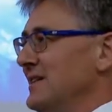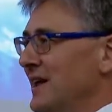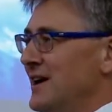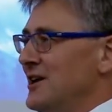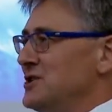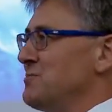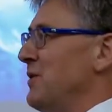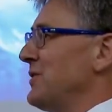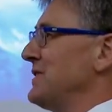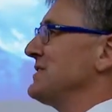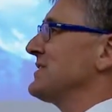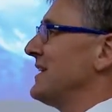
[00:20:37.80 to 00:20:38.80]
large
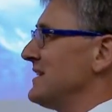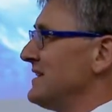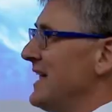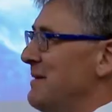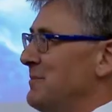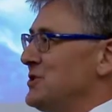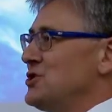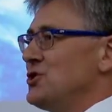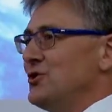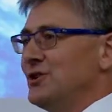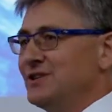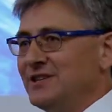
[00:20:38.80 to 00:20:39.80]
body size, late
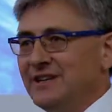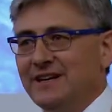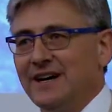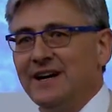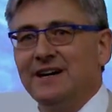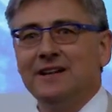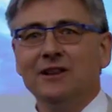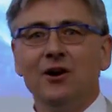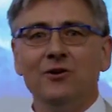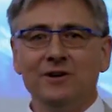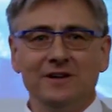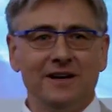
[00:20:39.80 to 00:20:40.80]
maturity,
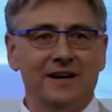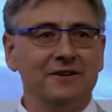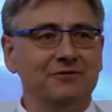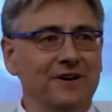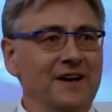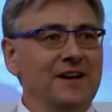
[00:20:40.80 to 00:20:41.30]
long life,